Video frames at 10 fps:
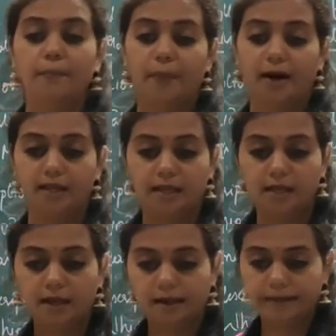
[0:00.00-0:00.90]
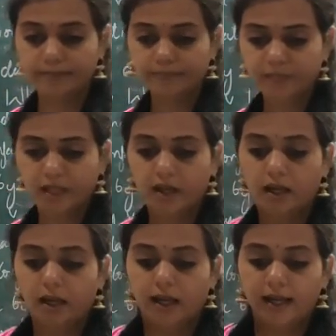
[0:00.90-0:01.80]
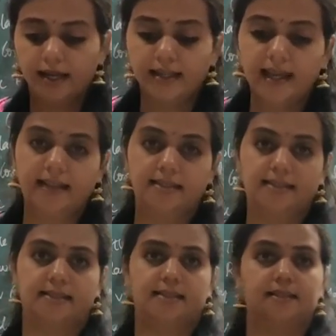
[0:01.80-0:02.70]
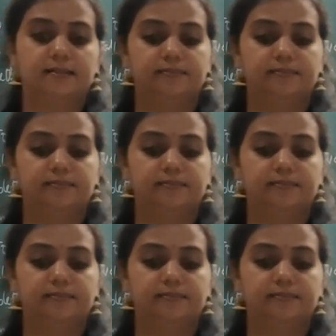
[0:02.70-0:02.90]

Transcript: buyer. In case